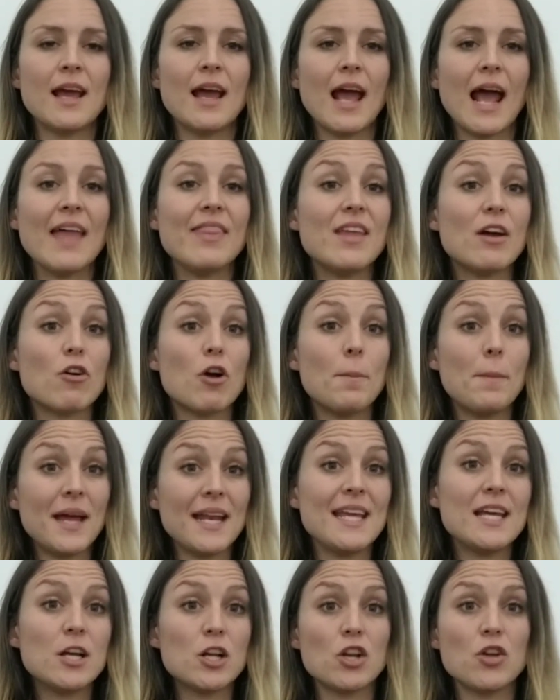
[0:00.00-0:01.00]
And there are
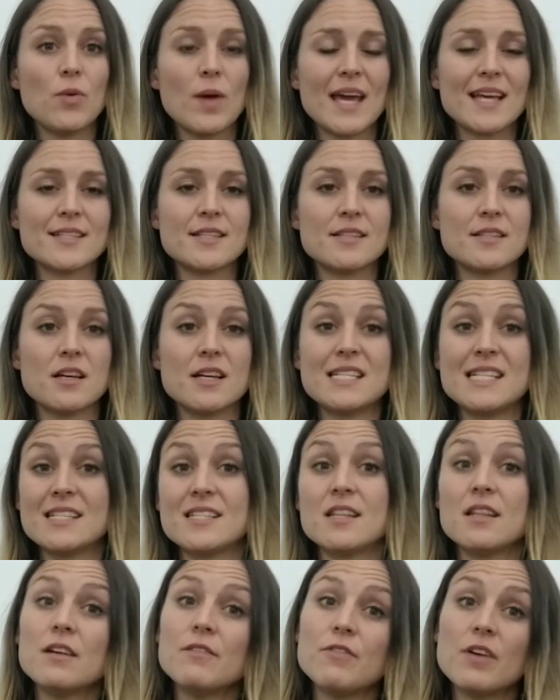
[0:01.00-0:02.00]
many glute
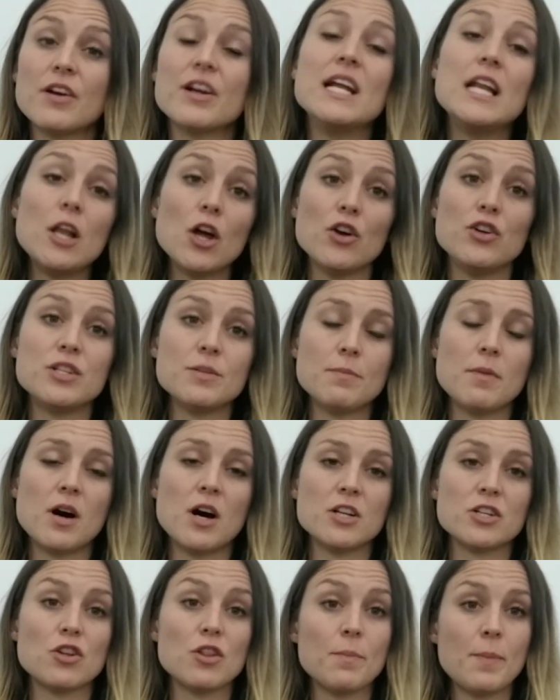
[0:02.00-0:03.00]
exercises that are very low
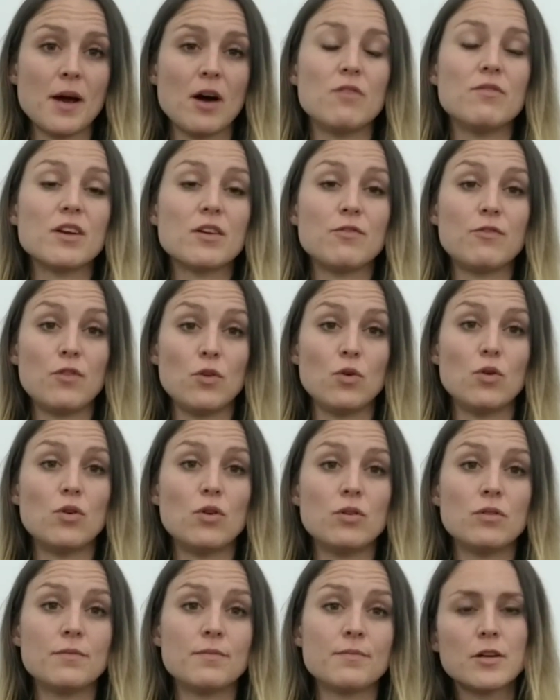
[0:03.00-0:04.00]
demand on the pelvic
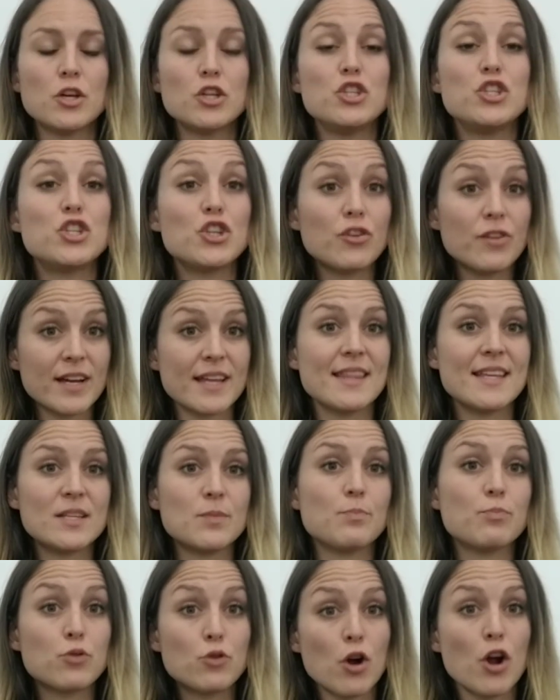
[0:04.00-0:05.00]
floor. During
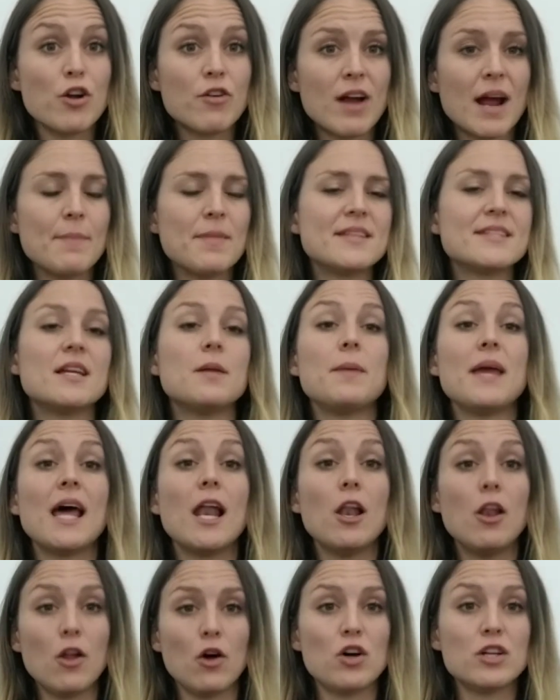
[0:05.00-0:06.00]
this program, there's going to be
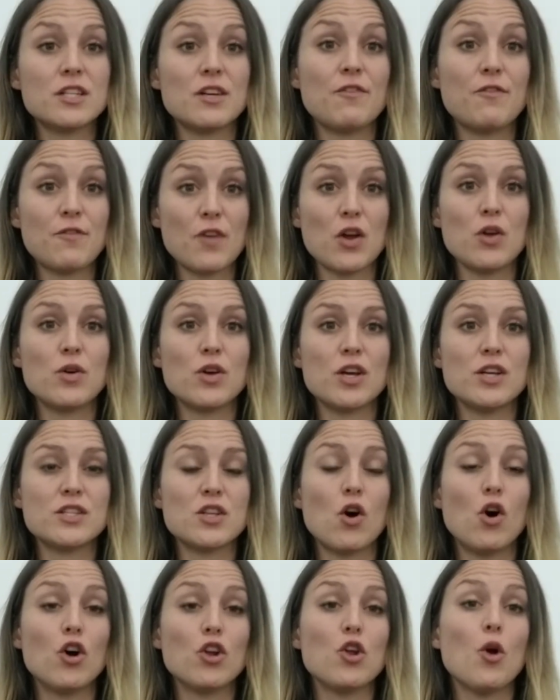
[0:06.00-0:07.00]
a lot of focus
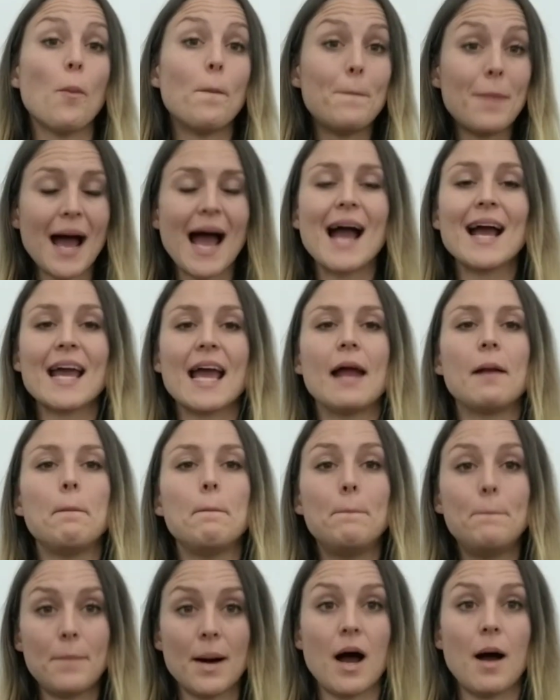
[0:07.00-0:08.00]
on your back
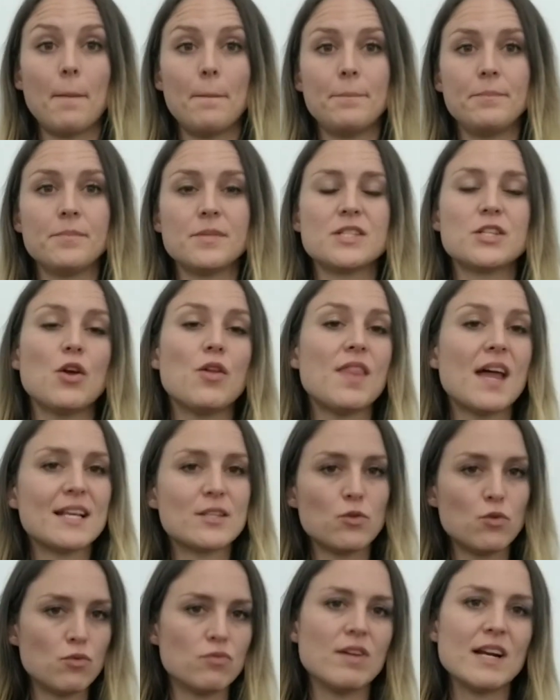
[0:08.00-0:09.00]
and bum, so
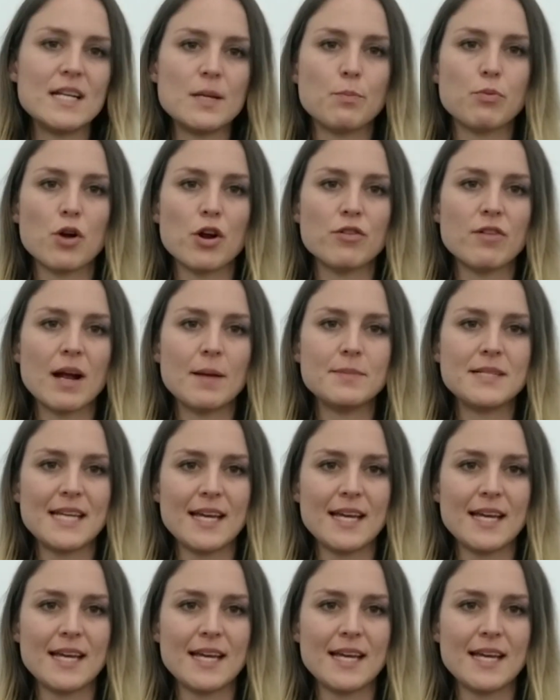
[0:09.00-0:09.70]
that's already programmed